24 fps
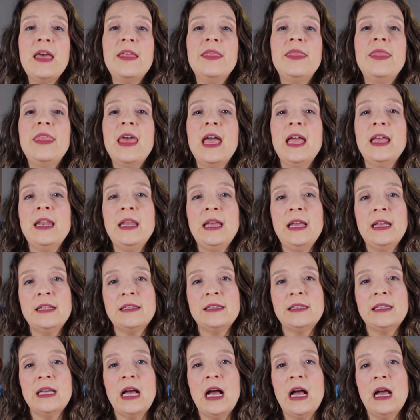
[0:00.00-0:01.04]
then
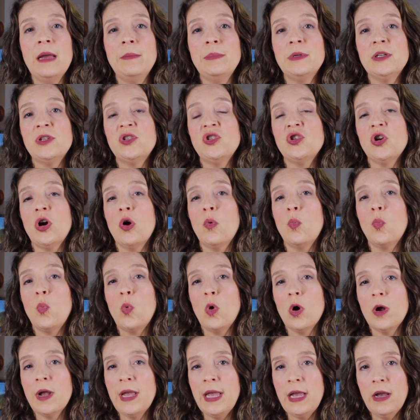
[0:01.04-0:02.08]
it's time to start
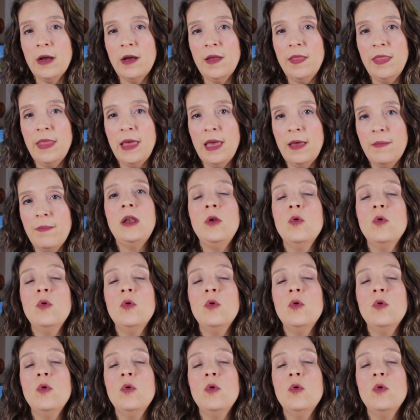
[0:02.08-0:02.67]
working on them.